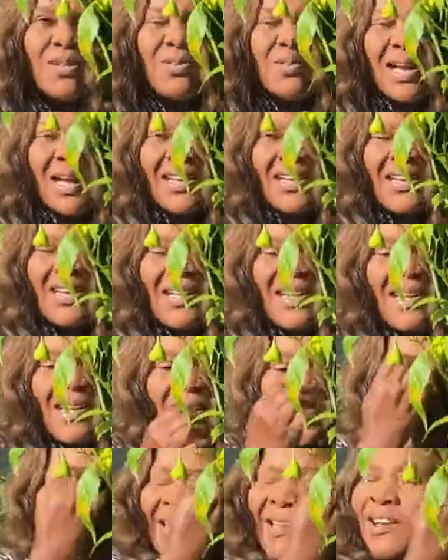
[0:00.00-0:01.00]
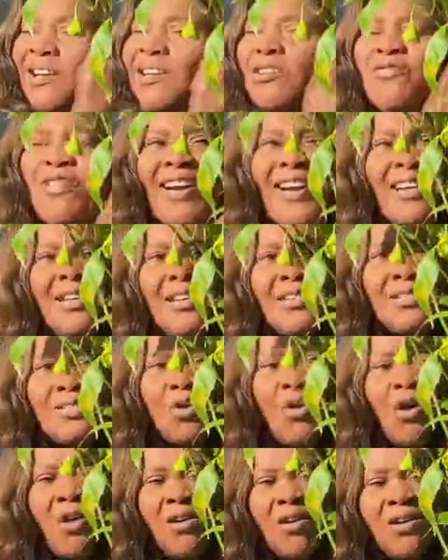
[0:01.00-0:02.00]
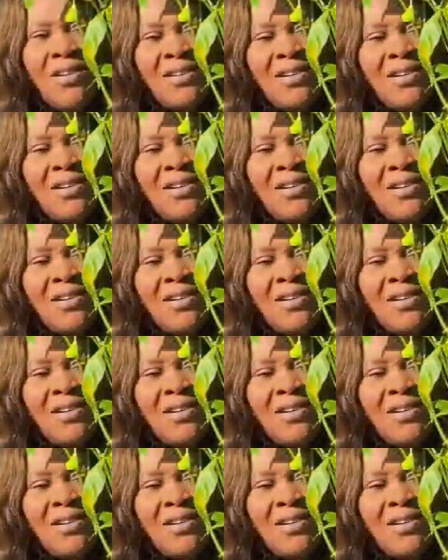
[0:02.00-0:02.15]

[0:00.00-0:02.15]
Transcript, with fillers: Look at it. It's very tall